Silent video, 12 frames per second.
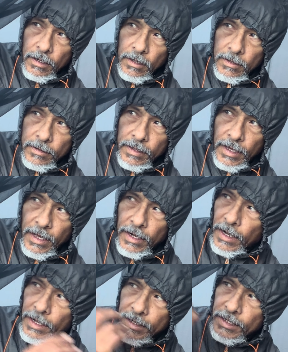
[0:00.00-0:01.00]

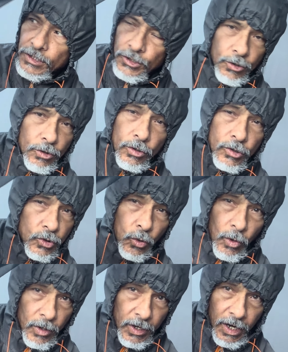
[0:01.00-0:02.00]
that I can use
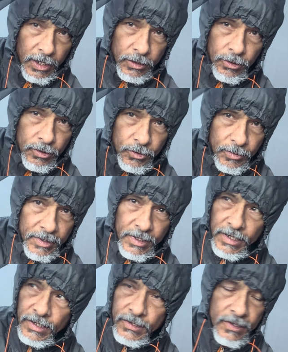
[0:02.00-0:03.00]
or not use with
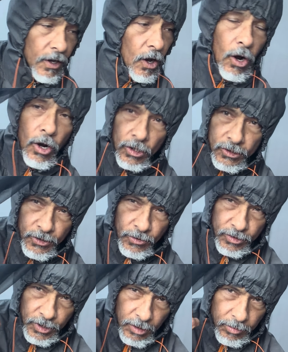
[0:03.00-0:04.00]
this also
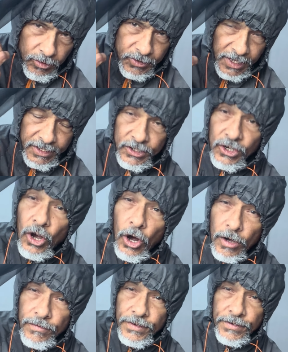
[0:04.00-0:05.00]
doubles as a
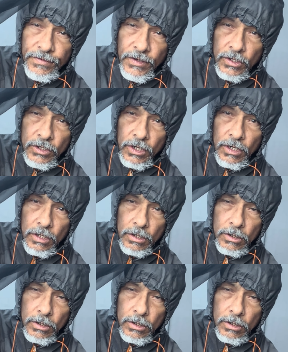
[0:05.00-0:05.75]
coffee filter.